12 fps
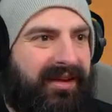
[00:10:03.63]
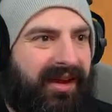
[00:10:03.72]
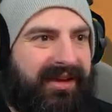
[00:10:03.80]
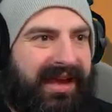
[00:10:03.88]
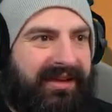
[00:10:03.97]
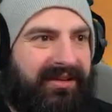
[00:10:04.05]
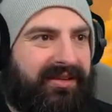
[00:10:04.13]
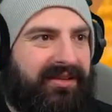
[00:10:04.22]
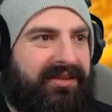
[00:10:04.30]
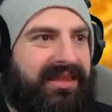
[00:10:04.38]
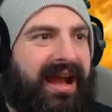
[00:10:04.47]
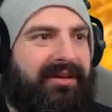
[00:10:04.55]
Okay, you,
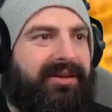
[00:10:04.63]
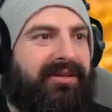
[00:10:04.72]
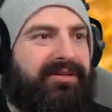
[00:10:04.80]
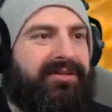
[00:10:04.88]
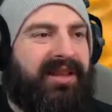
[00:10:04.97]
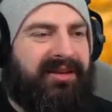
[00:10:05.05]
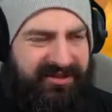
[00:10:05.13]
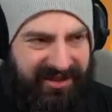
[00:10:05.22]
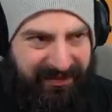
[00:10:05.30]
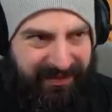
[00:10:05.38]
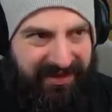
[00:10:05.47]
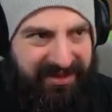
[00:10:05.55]
now you, no, you're
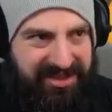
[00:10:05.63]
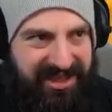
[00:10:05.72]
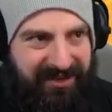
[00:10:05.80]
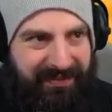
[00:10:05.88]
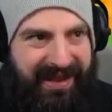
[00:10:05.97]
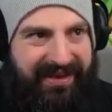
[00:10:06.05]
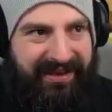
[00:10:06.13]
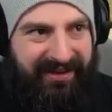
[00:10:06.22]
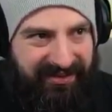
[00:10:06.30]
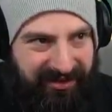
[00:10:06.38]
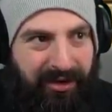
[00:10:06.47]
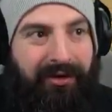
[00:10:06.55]
sleeping in a shitty bed, and
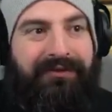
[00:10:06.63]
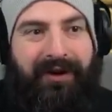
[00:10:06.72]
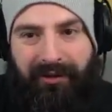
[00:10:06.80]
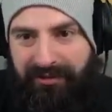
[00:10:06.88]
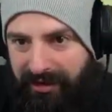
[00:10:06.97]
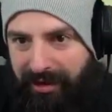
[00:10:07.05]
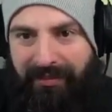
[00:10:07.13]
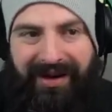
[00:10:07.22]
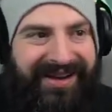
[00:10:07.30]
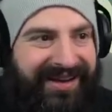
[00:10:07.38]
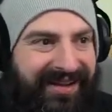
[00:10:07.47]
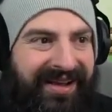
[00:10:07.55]
it's your fault, not
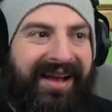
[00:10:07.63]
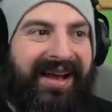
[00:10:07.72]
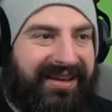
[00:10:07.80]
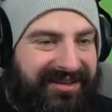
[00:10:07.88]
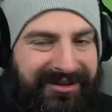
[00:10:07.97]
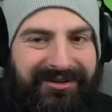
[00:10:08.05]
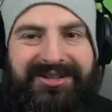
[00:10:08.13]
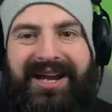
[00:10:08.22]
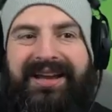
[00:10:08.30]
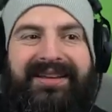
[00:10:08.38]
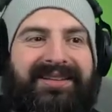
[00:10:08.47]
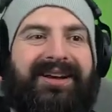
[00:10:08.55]
mine. You
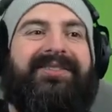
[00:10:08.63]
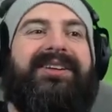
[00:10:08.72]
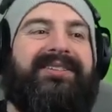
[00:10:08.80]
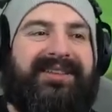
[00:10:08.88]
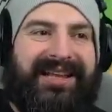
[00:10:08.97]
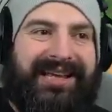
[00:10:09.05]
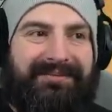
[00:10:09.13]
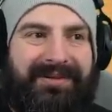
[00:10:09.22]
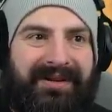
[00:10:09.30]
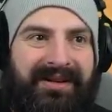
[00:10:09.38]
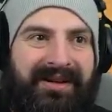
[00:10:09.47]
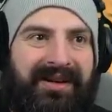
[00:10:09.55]
shat yourself in your sleep.
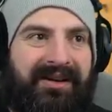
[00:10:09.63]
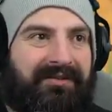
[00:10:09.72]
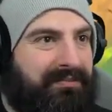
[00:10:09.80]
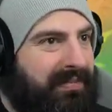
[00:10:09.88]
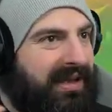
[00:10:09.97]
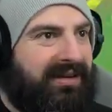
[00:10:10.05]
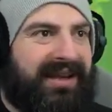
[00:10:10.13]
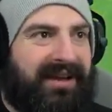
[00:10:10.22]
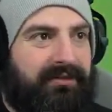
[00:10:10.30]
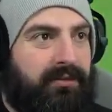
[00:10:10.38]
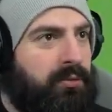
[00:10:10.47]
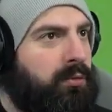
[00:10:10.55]
Me on the...
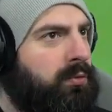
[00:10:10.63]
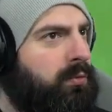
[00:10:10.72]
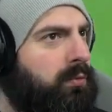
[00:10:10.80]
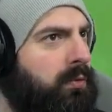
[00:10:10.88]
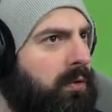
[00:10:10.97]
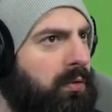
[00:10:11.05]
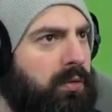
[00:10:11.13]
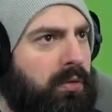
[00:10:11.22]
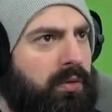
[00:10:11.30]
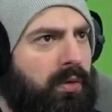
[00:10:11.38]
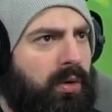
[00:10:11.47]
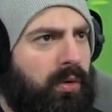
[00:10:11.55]
Ooh,
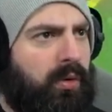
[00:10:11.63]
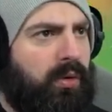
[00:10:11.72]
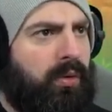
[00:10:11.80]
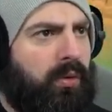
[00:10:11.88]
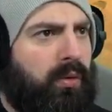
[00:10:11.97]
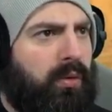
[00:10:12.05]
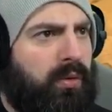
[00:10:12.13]
ooh, ooh.